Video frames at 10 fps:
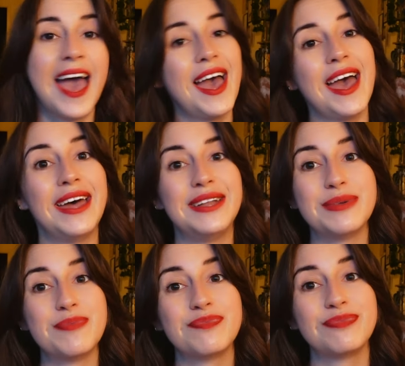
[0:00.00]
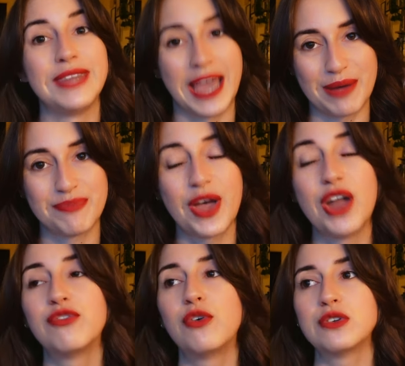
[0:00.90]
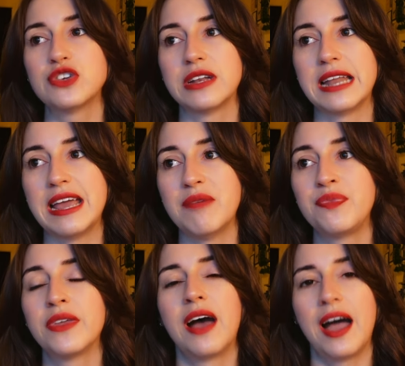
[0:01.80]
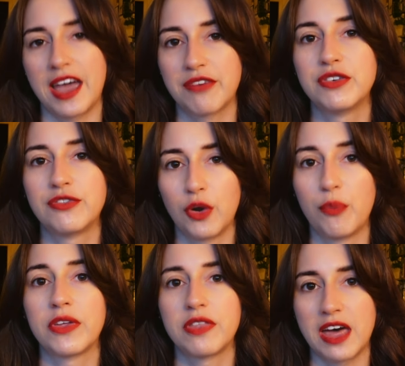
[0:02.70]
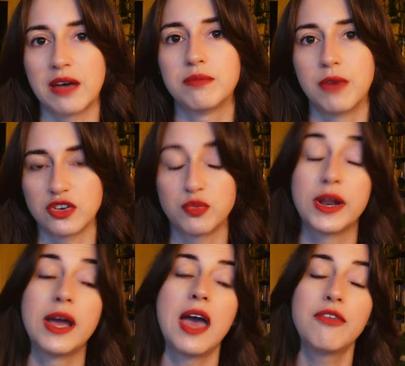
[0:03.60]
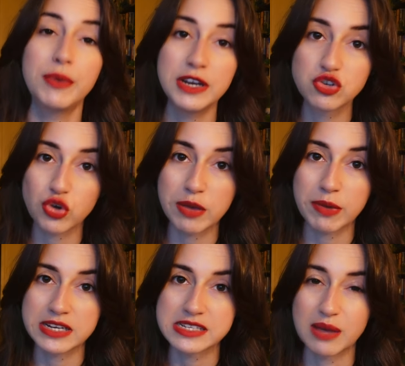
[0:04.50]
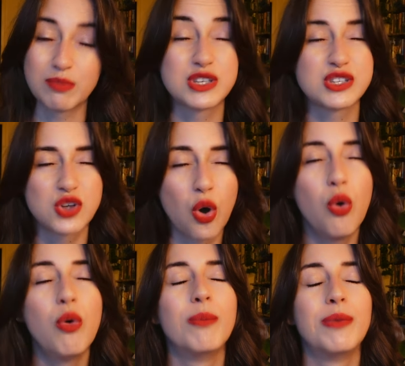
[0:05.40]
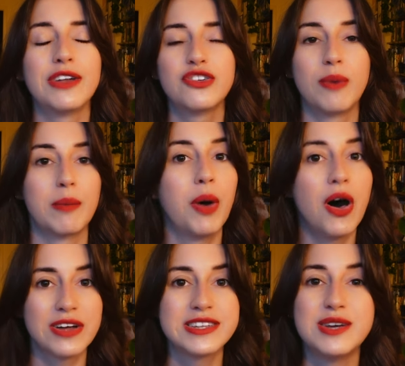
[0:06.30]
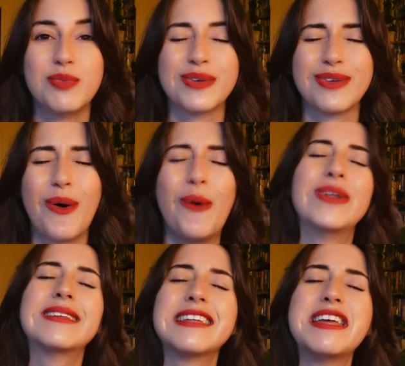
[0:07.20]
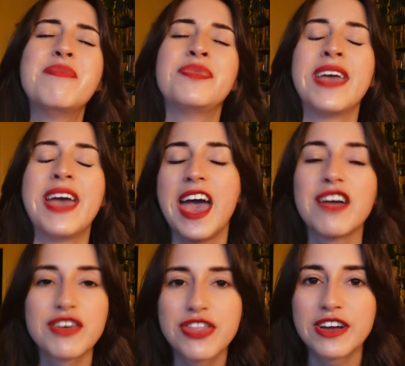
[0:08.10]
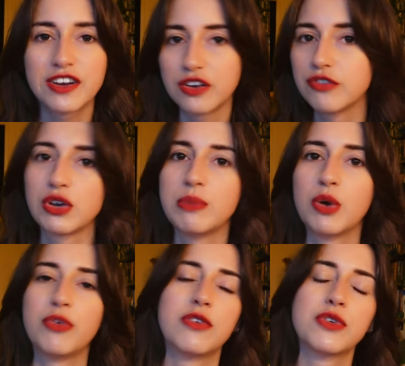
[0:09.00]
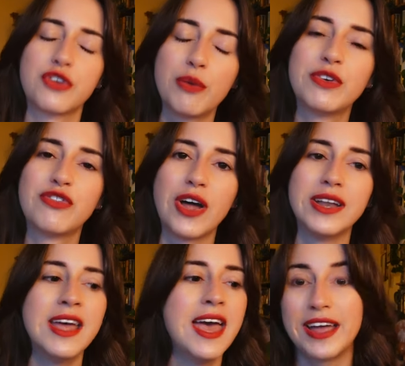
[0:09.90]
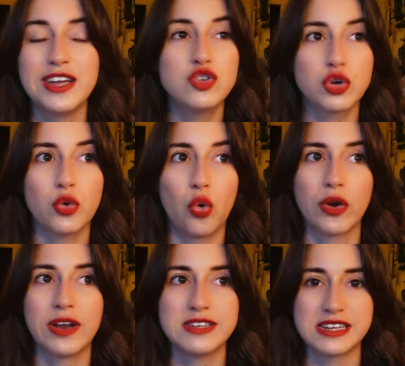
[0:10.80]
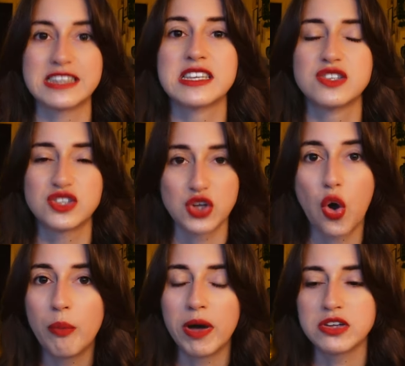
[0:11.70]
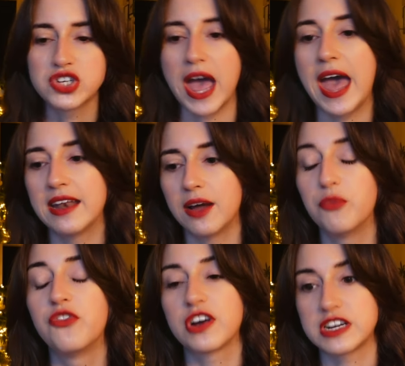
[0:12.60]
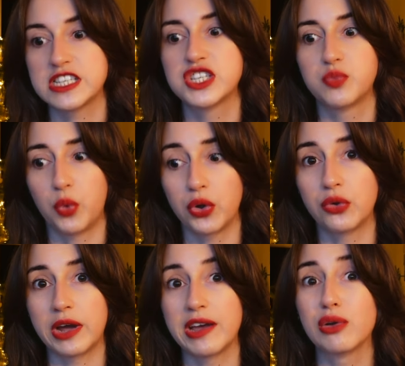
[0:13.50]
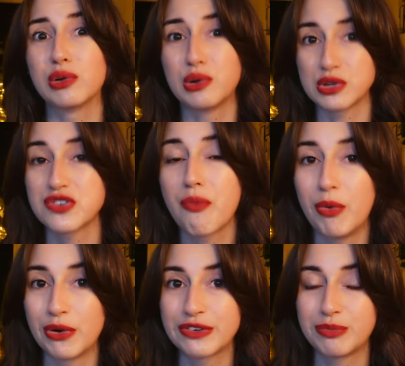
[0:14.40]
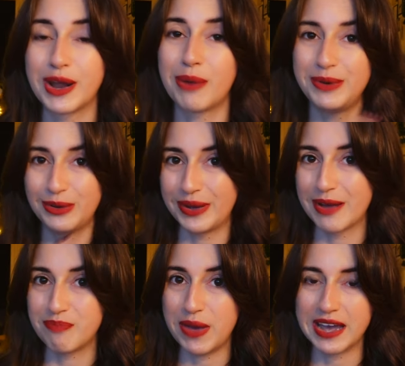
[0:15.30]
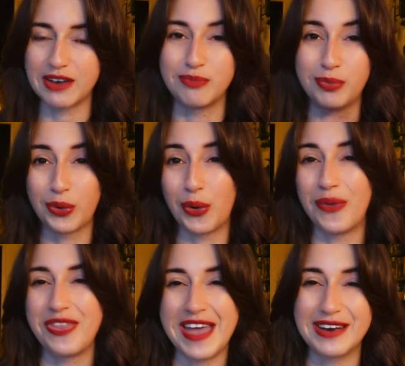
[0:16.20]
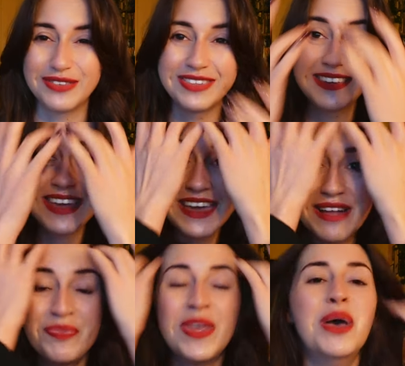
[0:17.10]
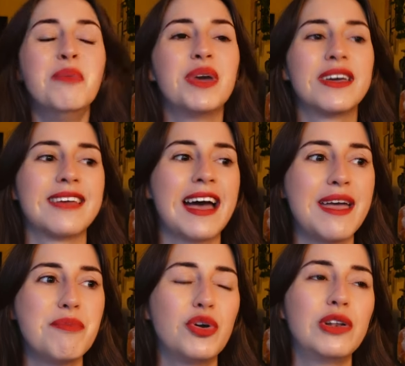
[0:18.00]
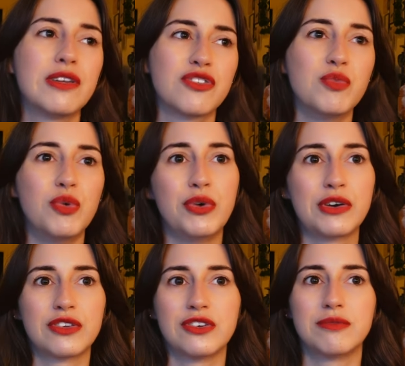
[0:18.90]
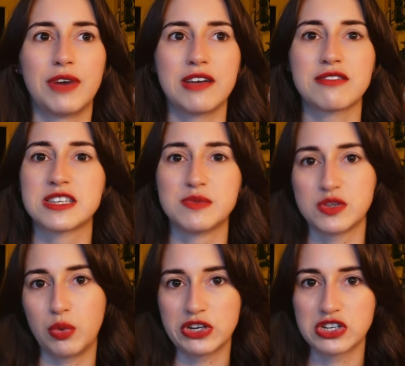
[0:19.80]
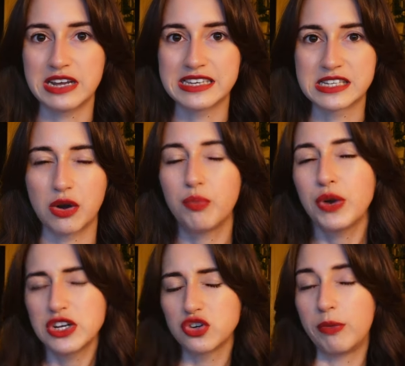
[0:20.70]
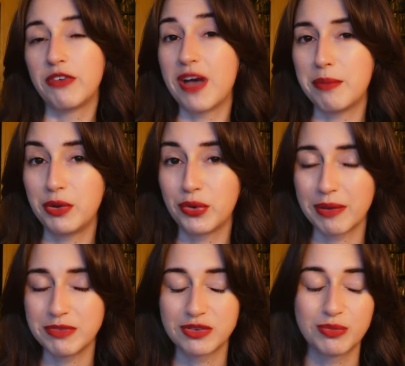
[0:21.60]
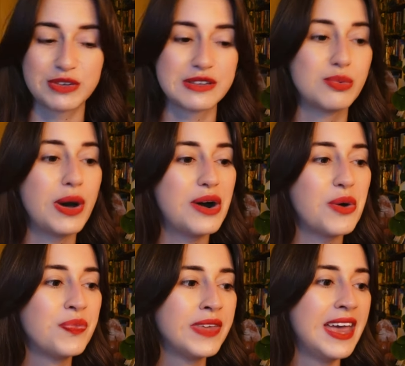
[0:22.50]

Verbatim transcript: And yeah, unfortunately, I haven't filmed that much, but I have been enjoying my December so much. My party was honestly everything I could have dreamed of. It was so much fun. I enjoyed organizing this so much and I'm very spoiled. I got lots of books, but I'll be doing a big kind of book haul at the end of this year because I put lots more books on my Christmas wish list. So I'm pretty sure my family will get me some books as well.